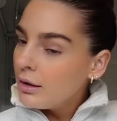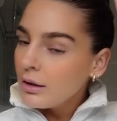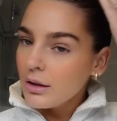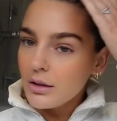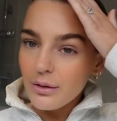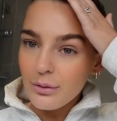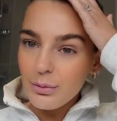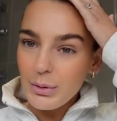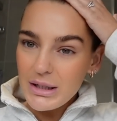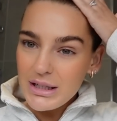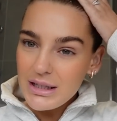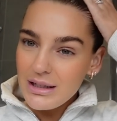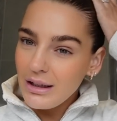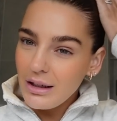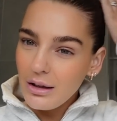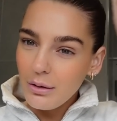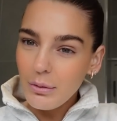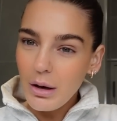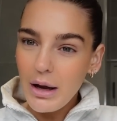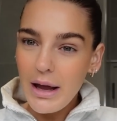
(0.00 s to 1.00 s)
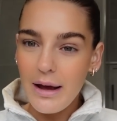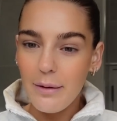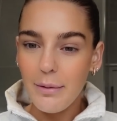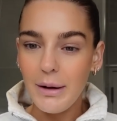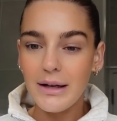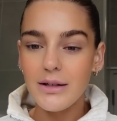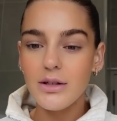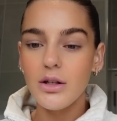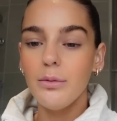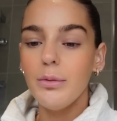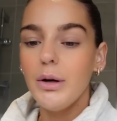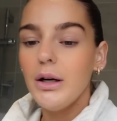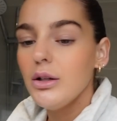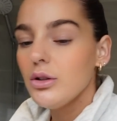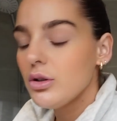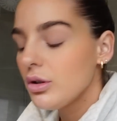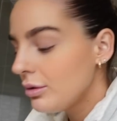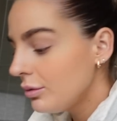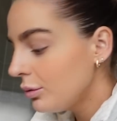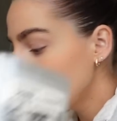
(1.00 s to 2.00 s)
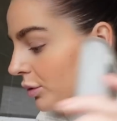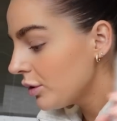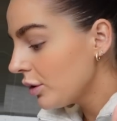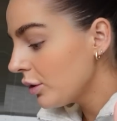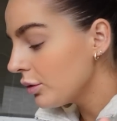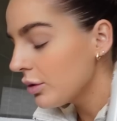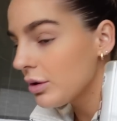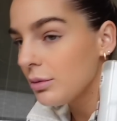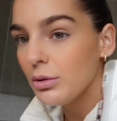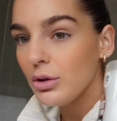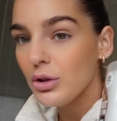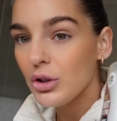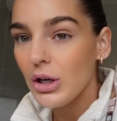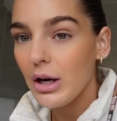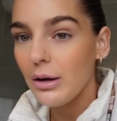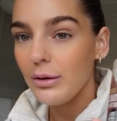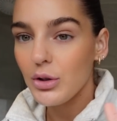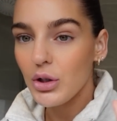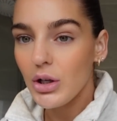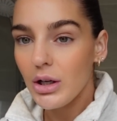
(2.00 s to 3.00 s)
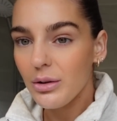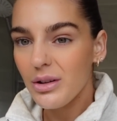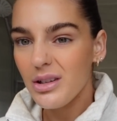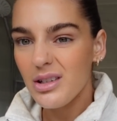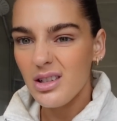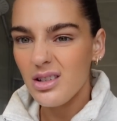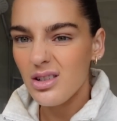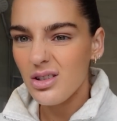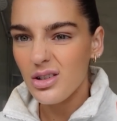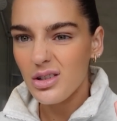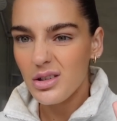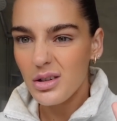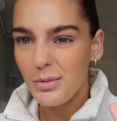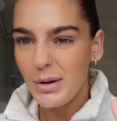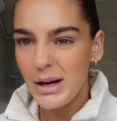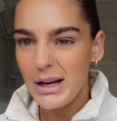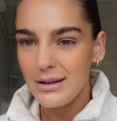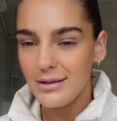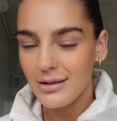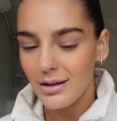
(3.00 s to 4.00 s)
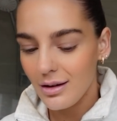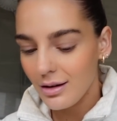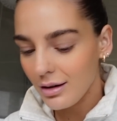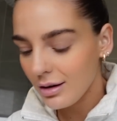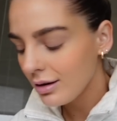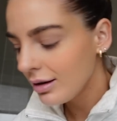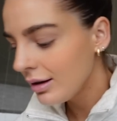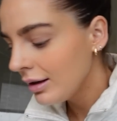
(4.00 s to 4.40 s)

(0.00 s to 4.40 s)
because I've been slicking my hair back so much. I've also got some new shower gel. This is just the basic.